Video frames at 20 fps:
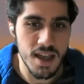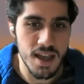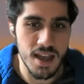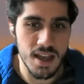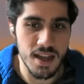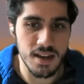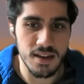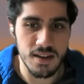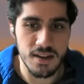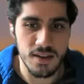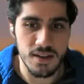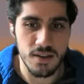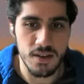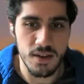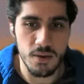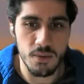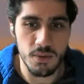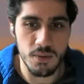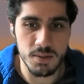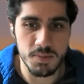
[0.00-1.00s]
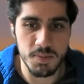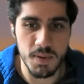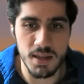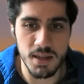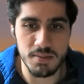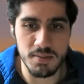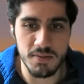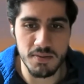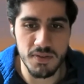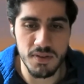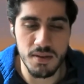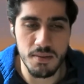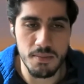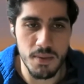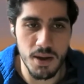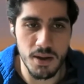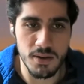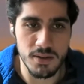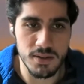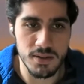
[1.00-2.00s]
and it was possible for the
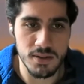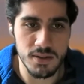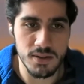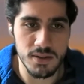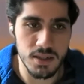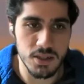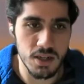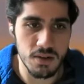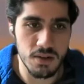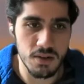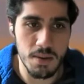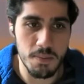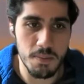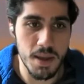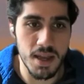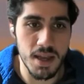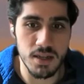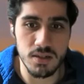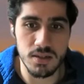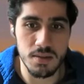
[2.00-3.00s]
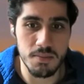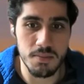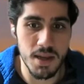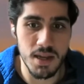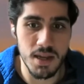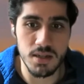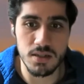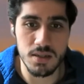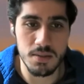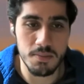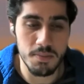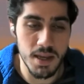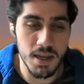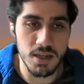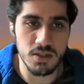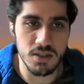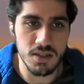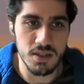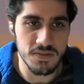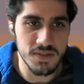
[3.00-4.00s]
model to like generate pages and pages and
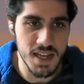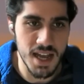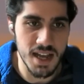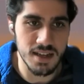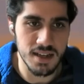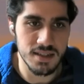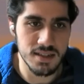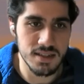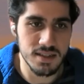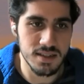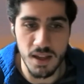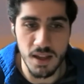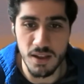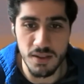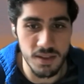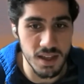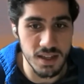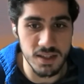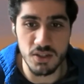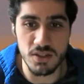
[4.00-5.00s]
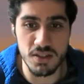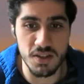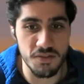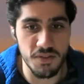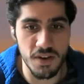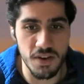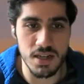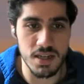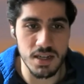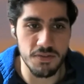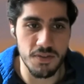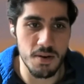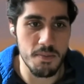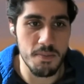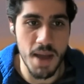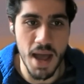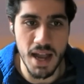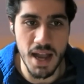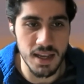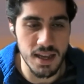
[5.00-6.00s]
pages of text, that's just a very different
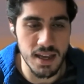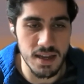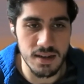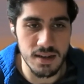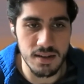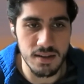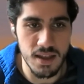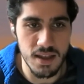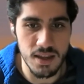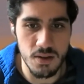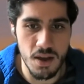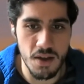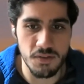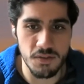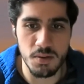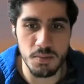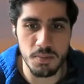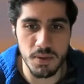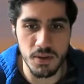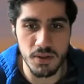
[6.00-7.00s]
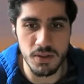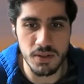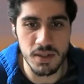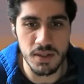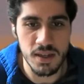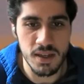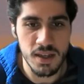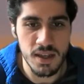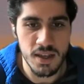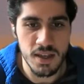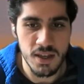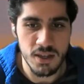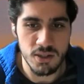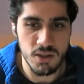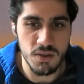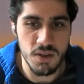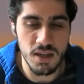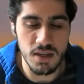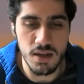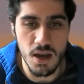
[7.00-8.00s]
backend that you have to build.
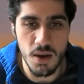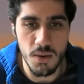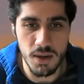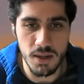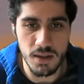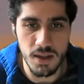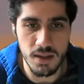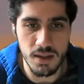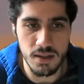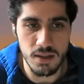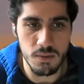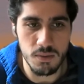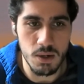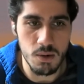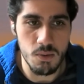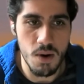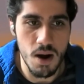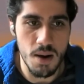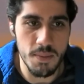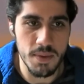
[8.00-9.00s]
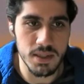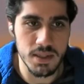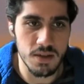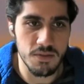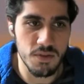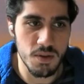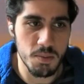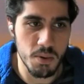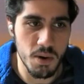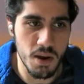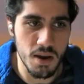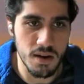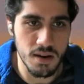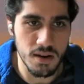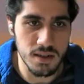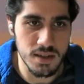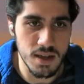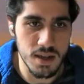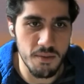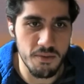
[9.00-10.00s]
I think knowing like the requirements of the
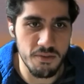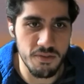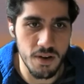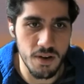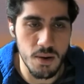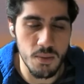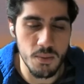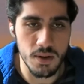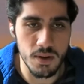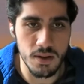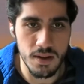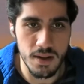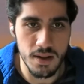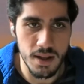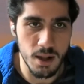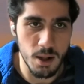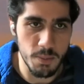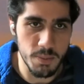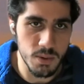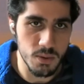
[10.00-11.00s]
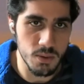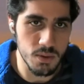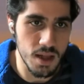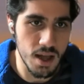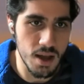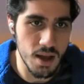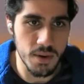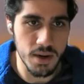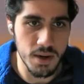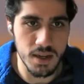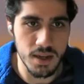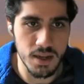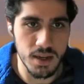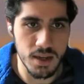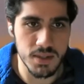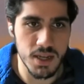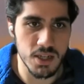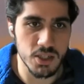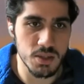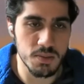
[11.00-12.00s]
product up front will help you a lot when it comes
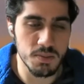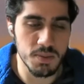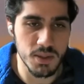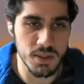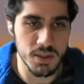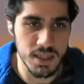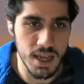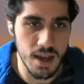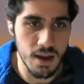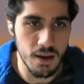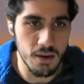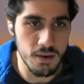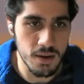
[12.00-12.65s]
to building